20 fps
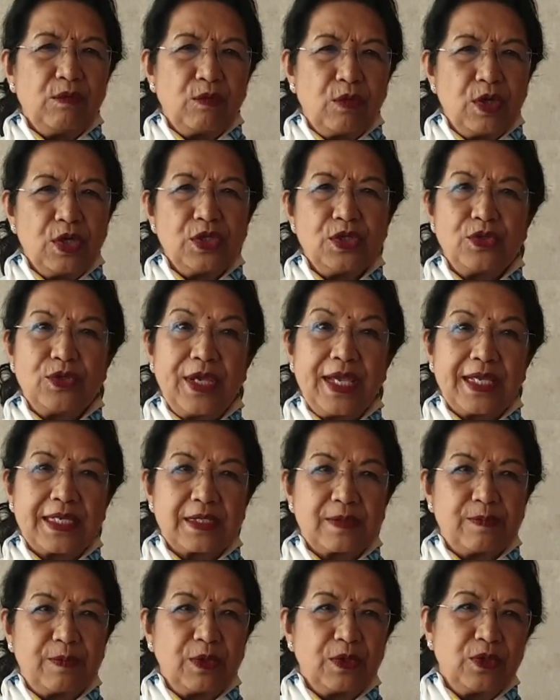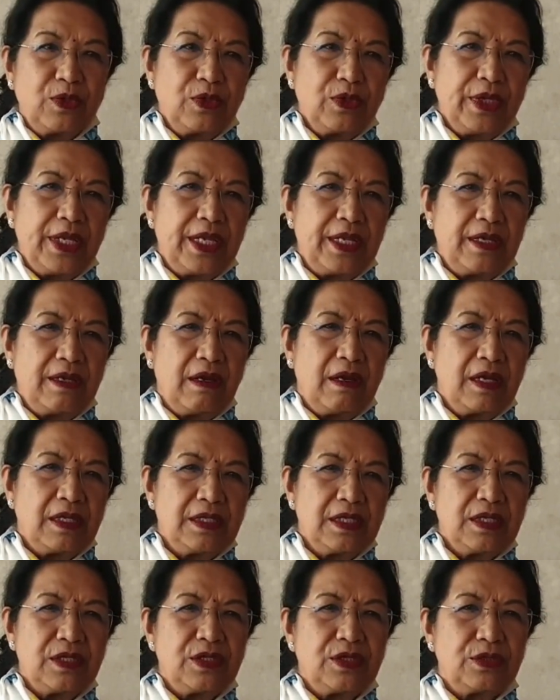want to explore in
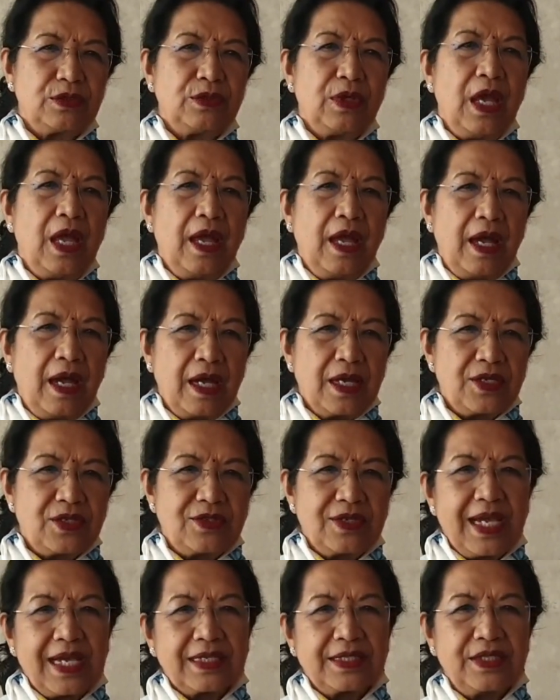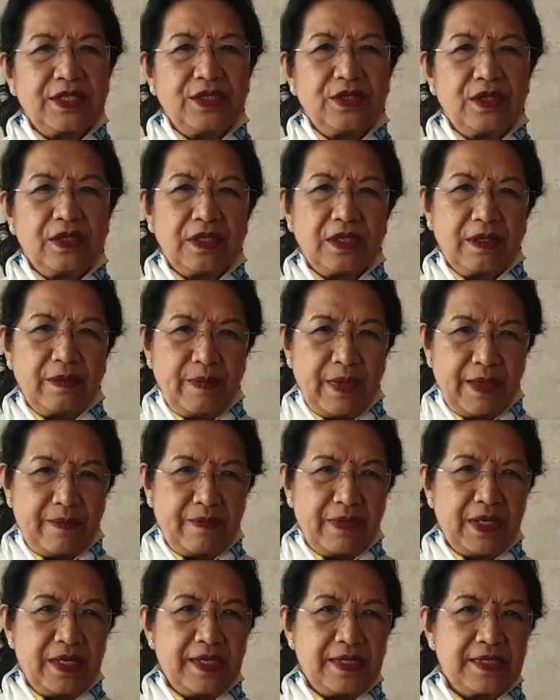order to attract younger
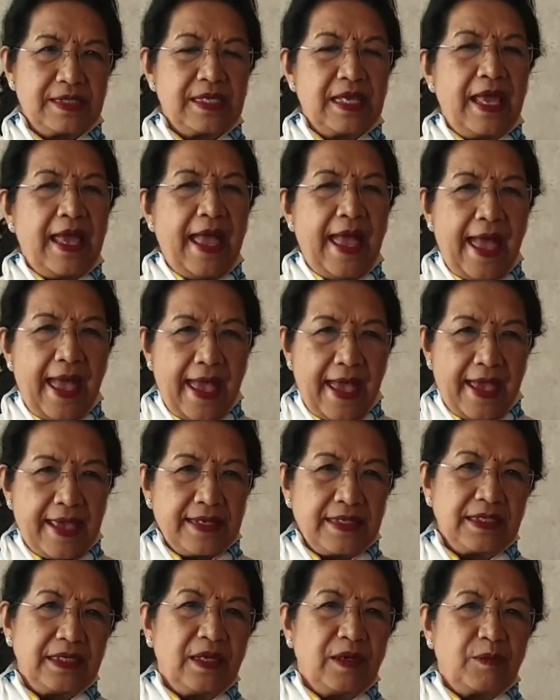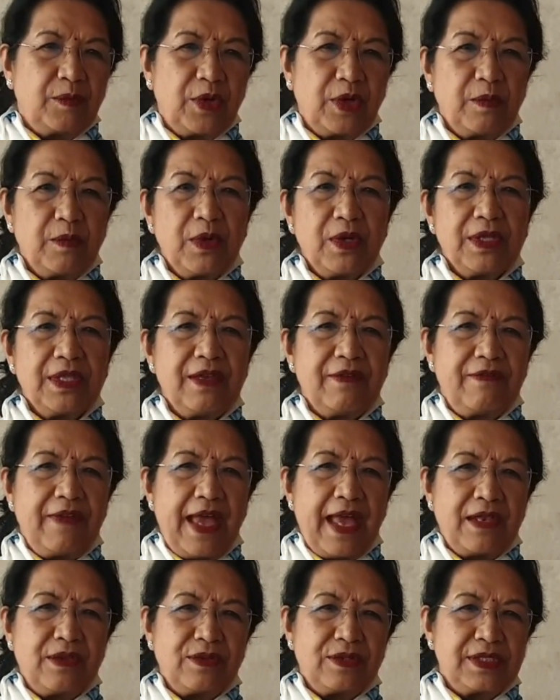members and promote the
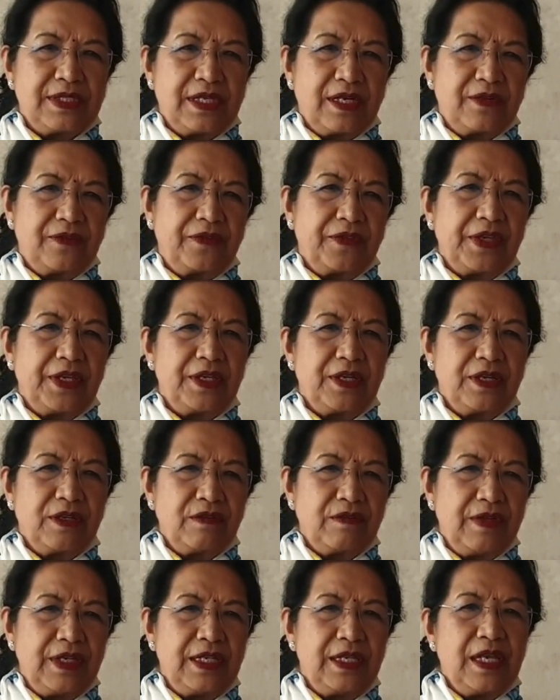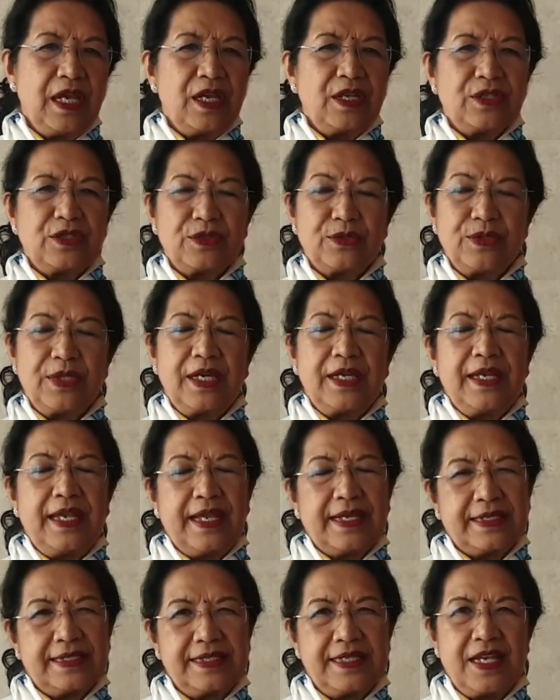values of Inner Wheel to the
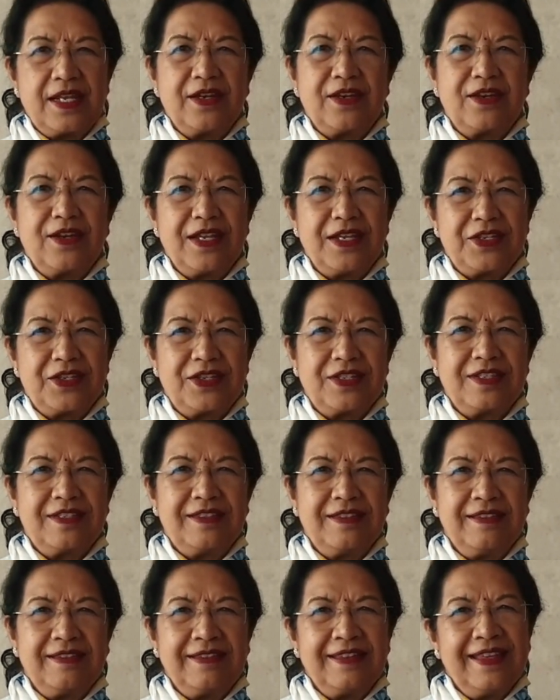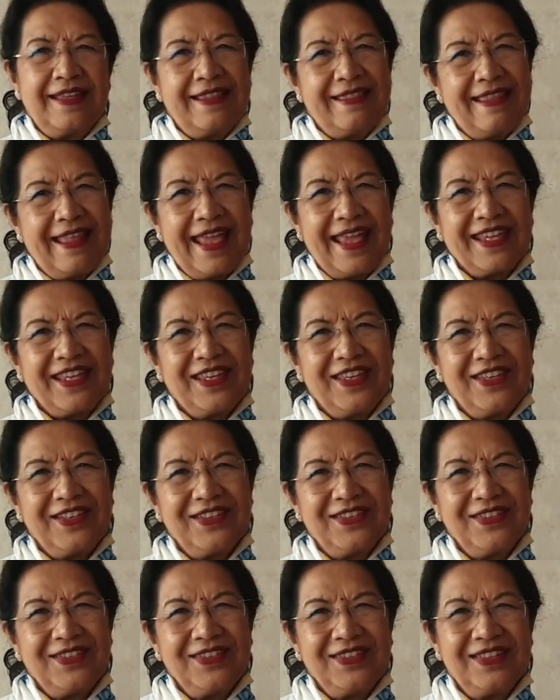next generation. Thank
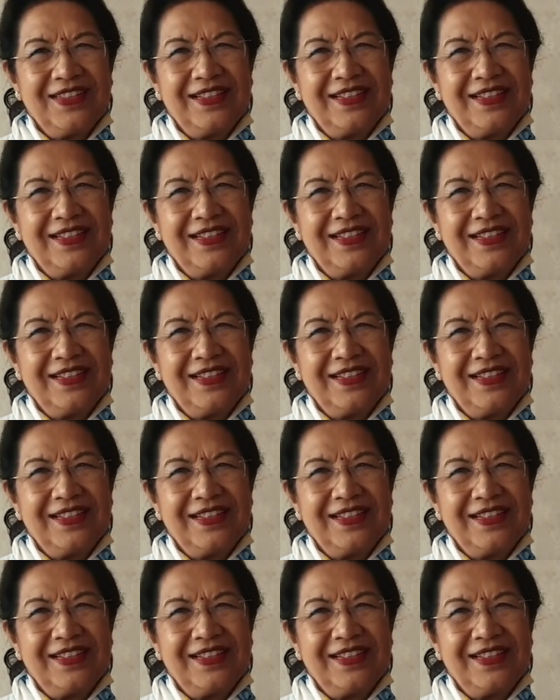you.